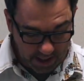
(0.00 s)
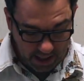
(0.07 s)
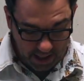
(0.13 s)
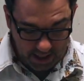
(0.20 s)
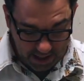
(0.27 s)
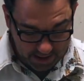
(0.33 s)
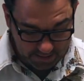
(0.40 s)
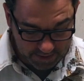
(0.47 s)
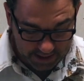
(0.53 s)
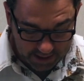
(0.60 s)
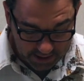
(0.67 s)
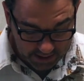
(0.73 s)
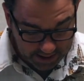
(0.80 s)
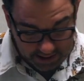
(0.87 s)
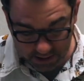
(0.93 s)

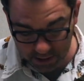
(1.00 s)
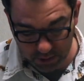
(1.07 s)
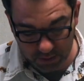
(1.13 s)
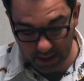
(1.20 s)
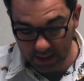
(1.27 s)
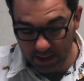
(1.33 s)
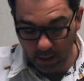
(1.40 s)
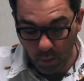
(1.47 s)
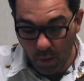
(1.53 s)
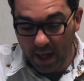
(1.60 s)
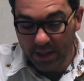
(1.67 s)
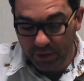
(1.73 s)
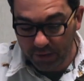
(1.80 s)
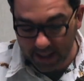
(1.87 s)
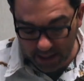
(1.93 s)
Here's why
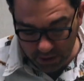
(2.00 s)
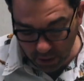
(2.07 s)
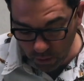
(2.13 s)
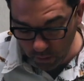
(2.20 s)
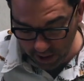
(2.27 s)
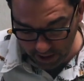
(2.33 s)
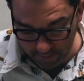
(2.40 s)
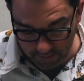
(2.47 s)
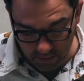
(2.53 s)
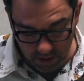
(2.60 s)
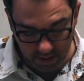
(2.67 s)
you get nowhere.